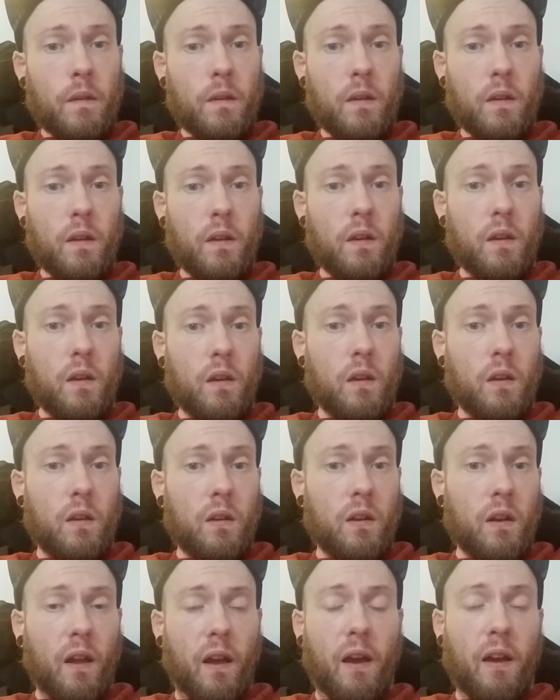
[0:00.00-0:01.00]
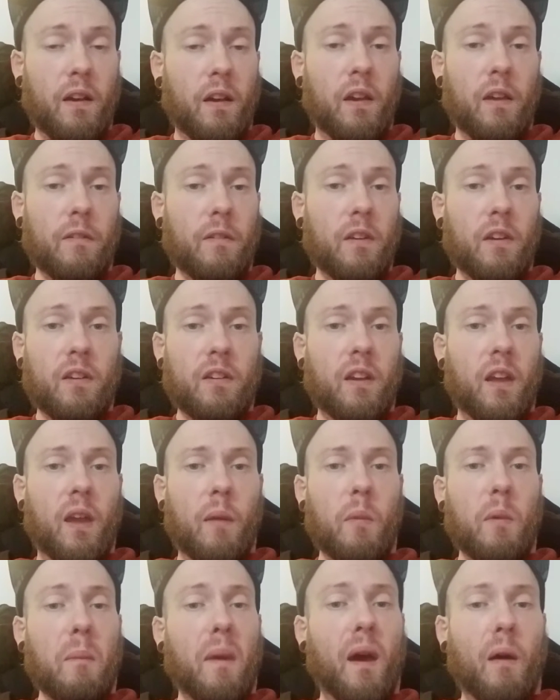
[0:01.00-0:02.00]
and not giving a
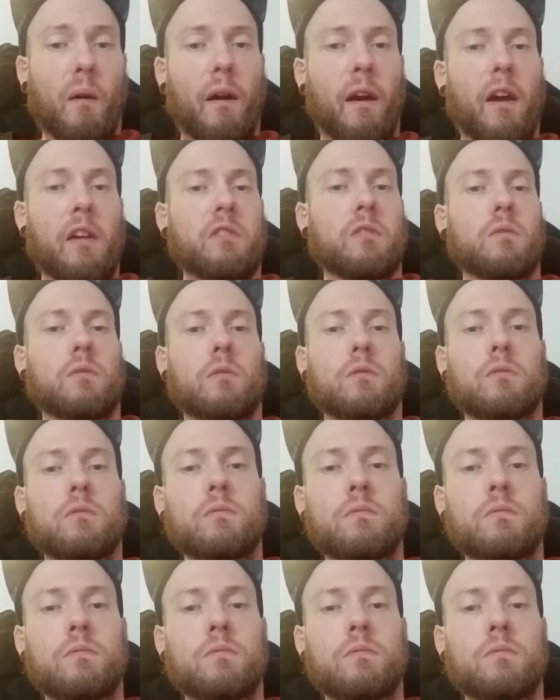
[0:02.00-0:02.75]
damn about high school.